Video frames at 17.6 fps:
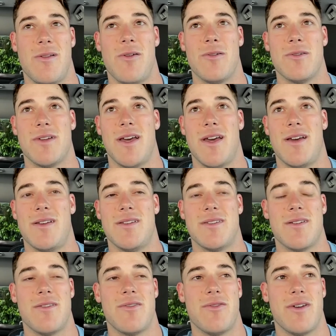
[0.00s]
long
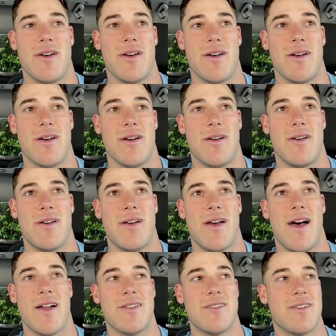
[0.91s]
days of
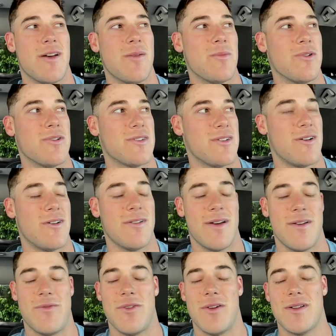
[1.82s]
hot summers and all
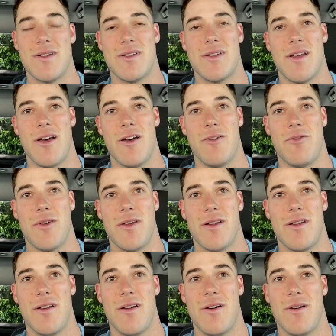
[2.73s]
that fun stuff.
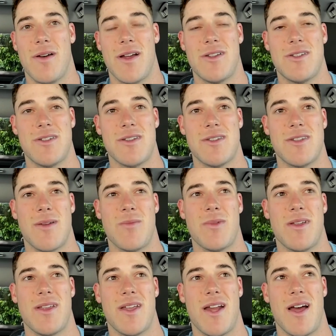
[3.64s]
And, that's just
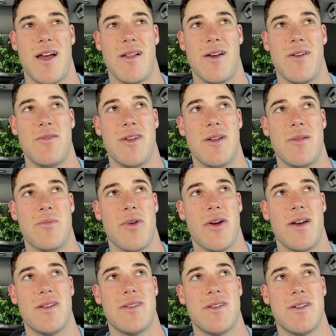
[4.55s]
something that I love to
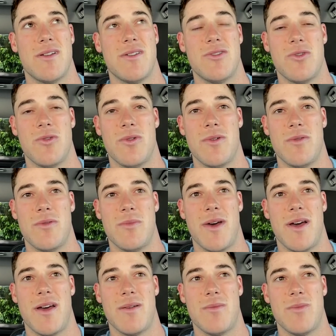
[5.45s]
embrace and enjoy with
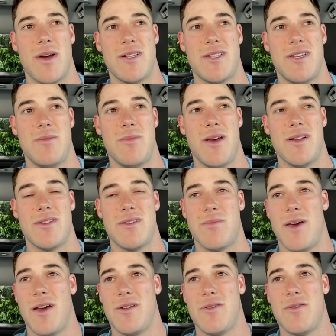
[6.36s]
my teammates
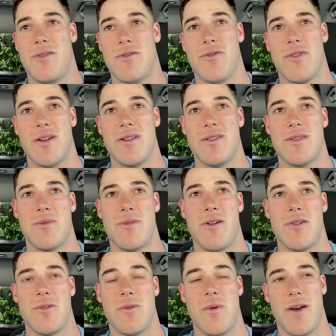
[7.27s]
and make new friends
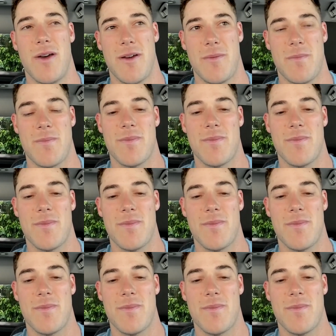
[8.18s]
along the way.